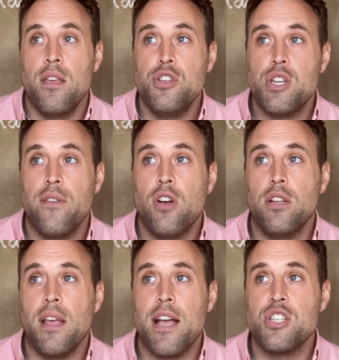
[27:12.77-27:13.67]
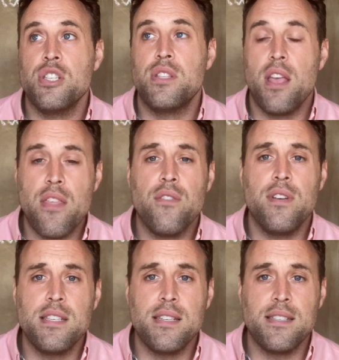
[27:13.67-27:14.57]
you should have call to actions. The other
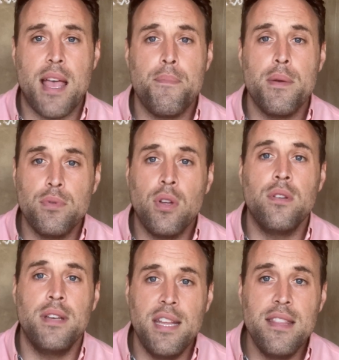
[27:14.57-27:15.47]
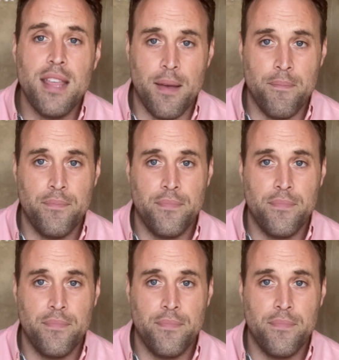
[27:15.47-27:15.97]
reason is that people don't need them.